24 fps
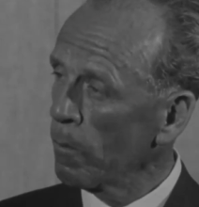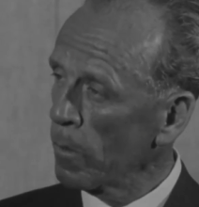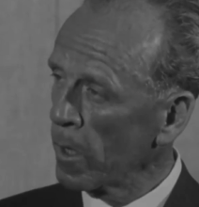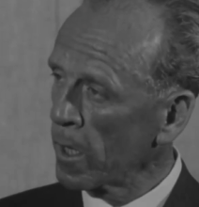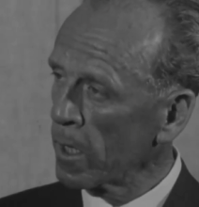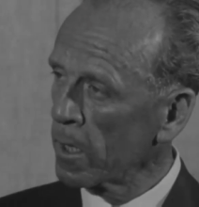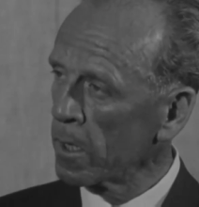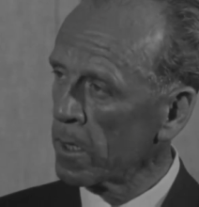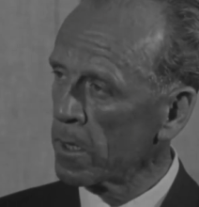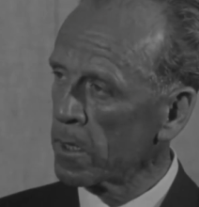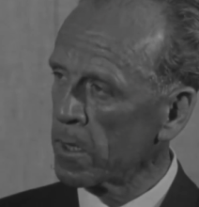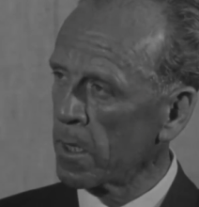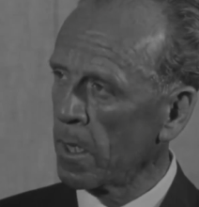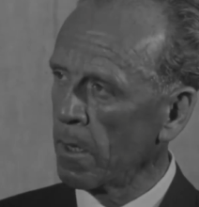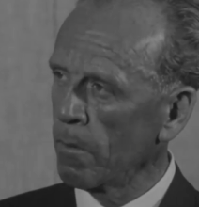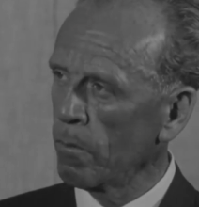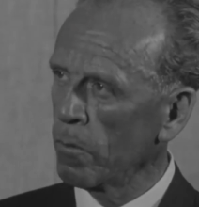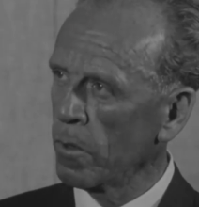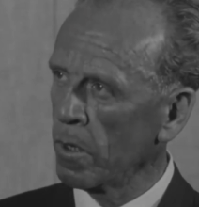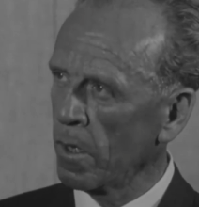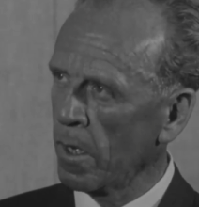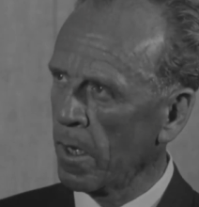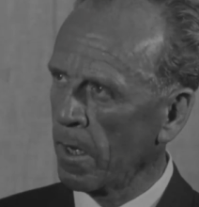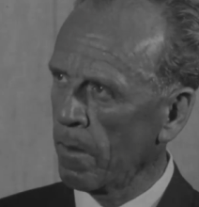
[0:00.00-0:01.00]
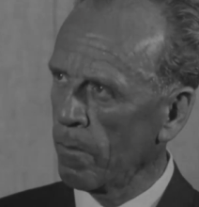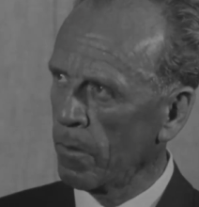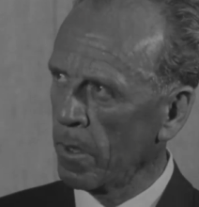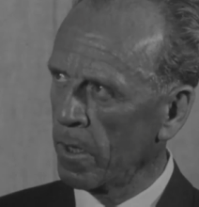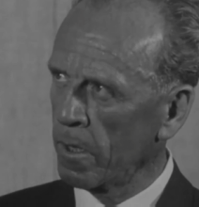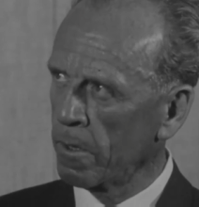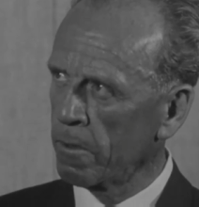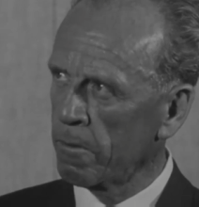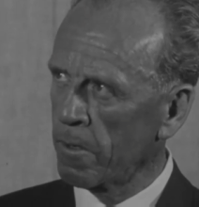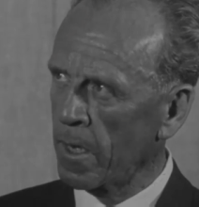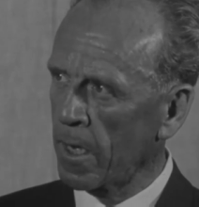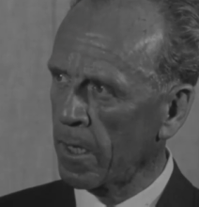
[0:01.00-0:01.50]
but at the same time
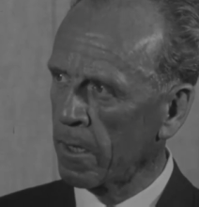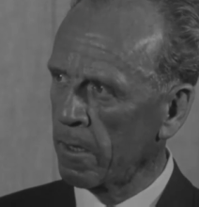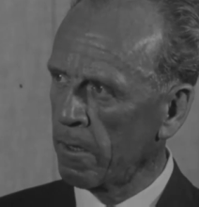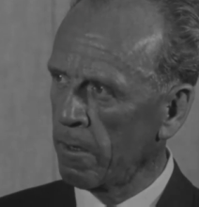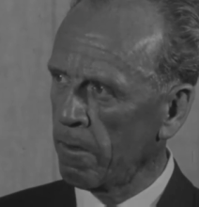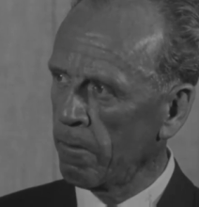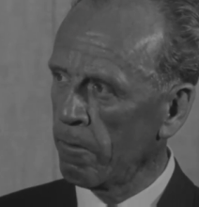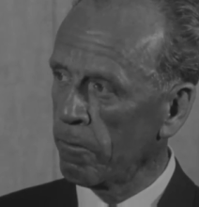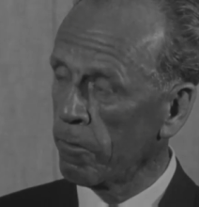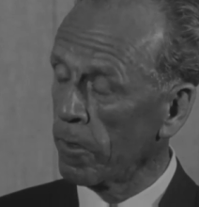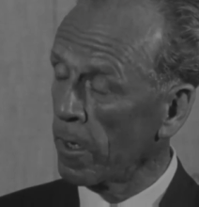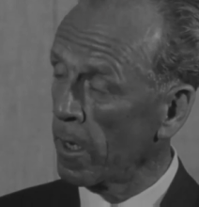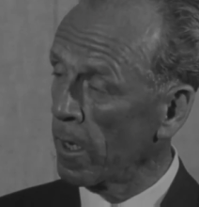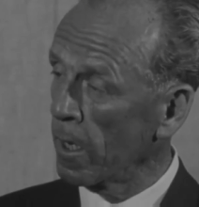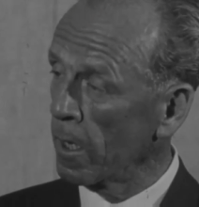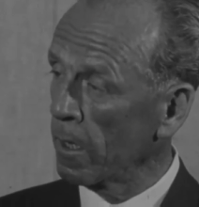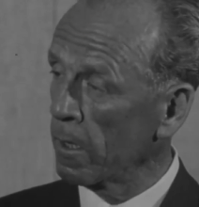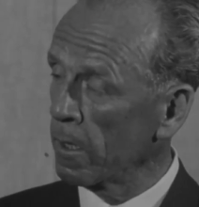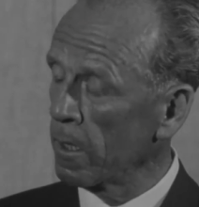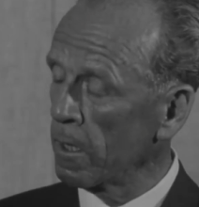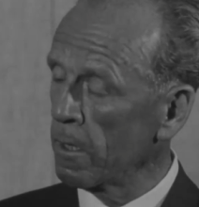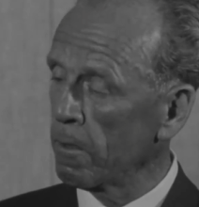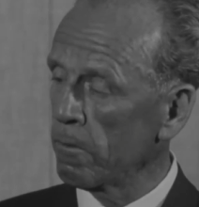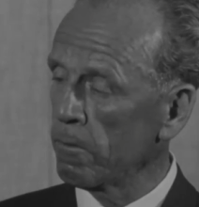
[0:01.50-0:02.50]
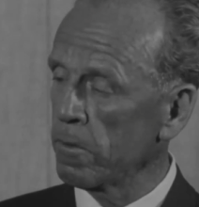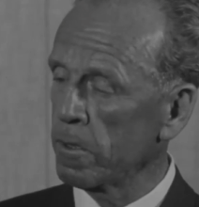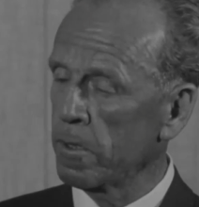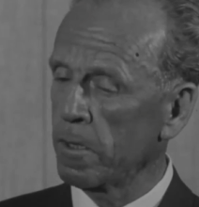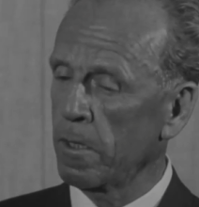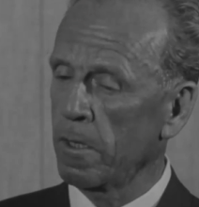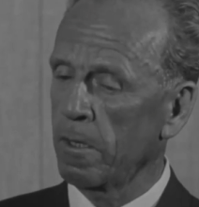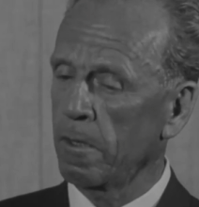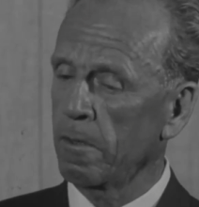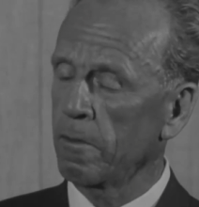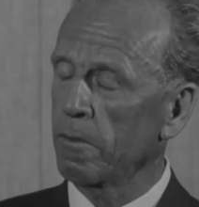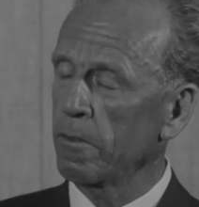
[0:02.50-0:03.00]
attractive and
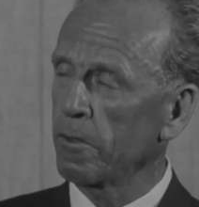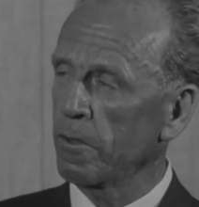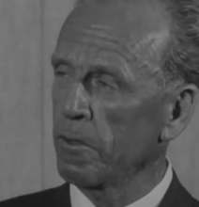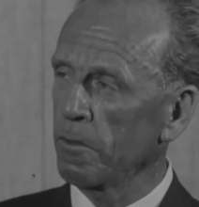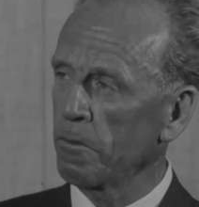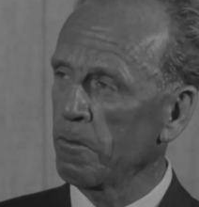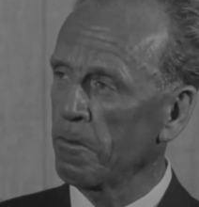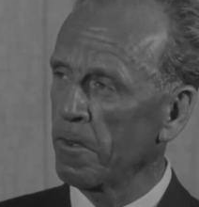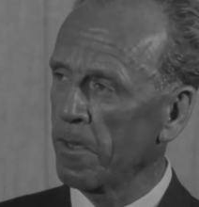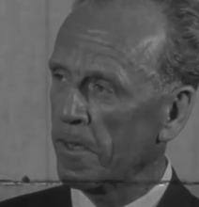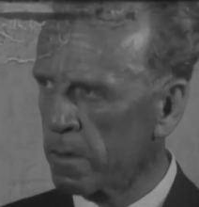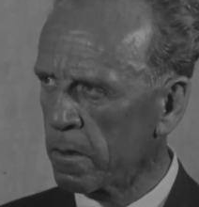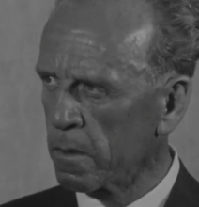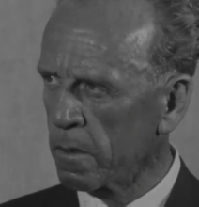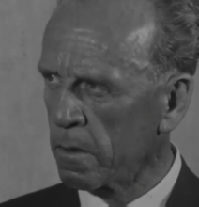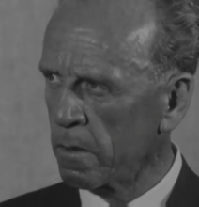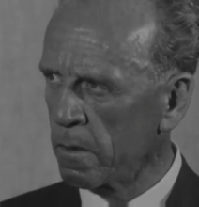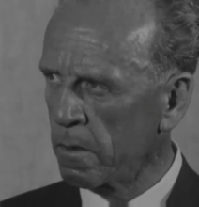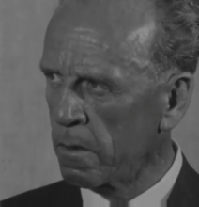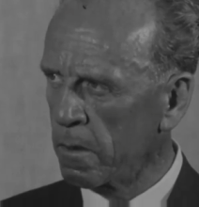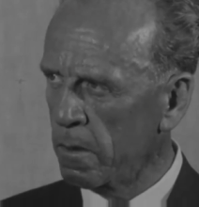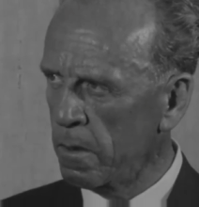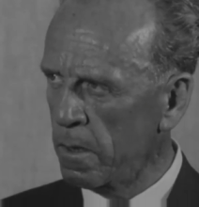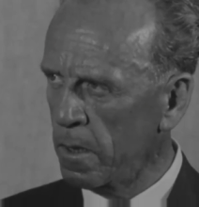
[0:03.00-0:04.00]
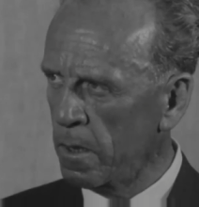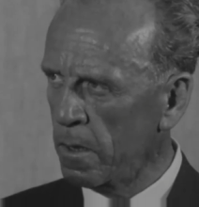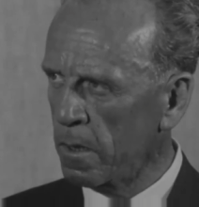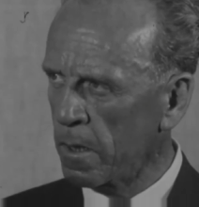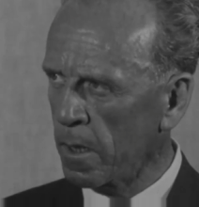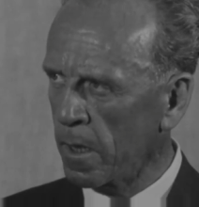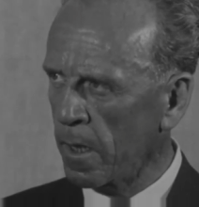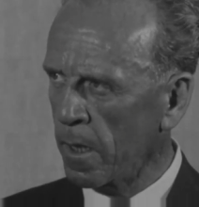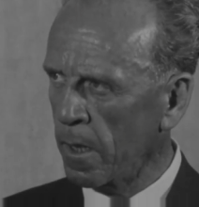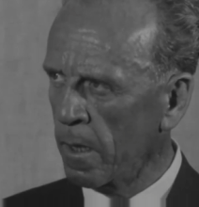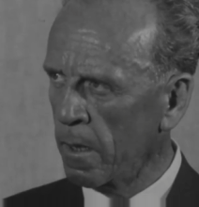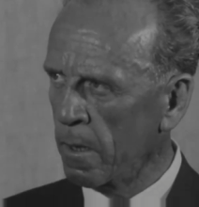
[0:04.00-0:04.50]
interesting to the holder
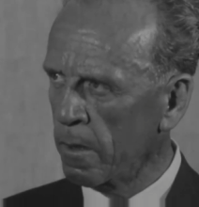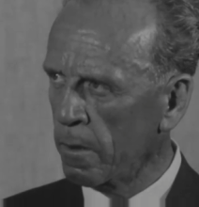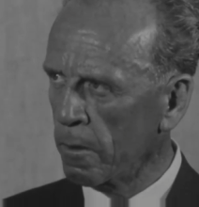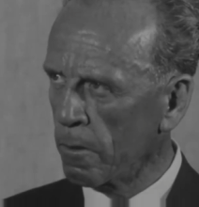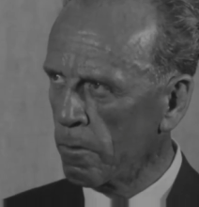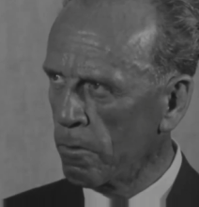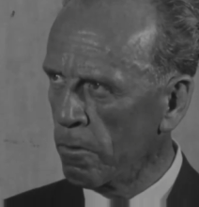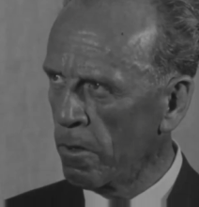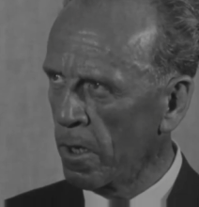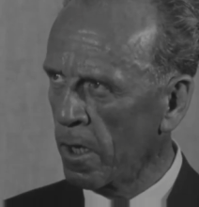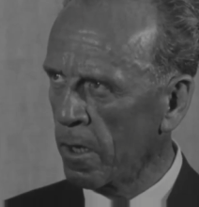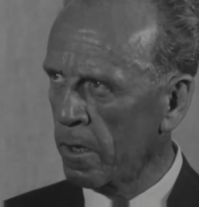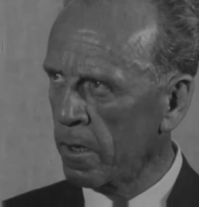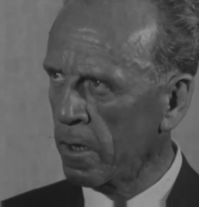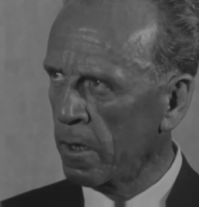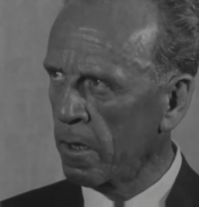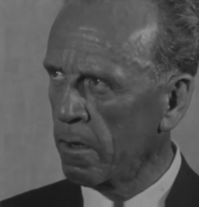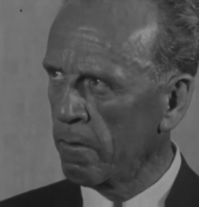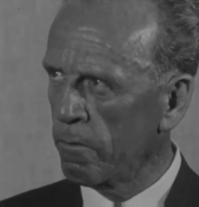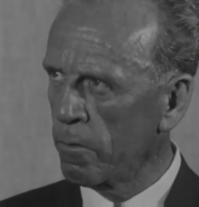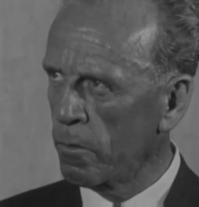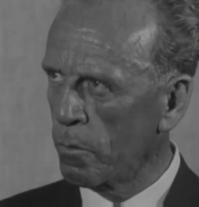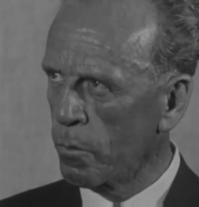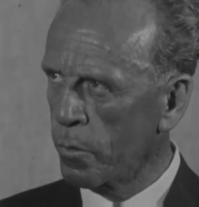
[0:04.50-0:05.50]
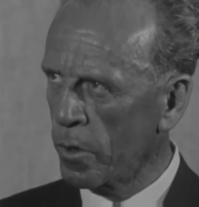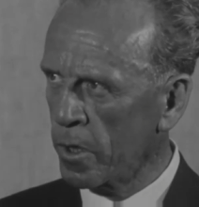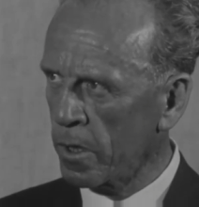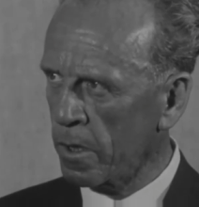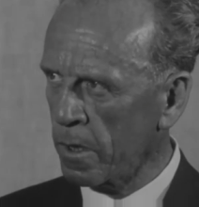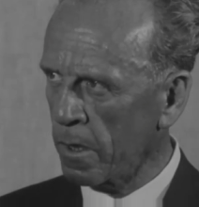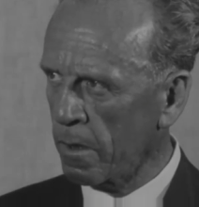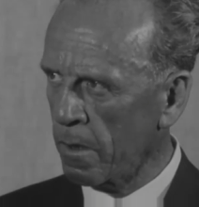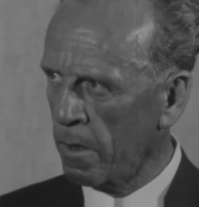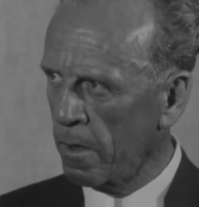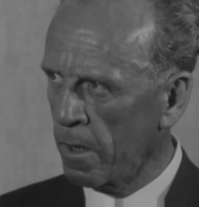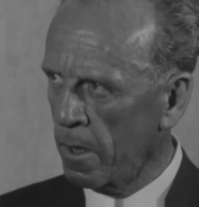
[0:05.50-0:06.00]
of the note, and quality of the
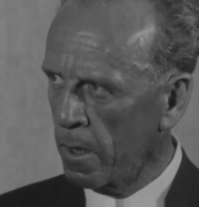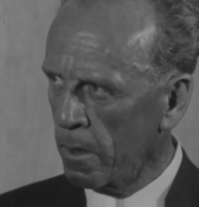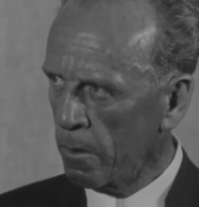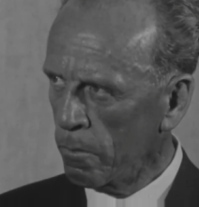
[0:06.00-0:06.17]
printing,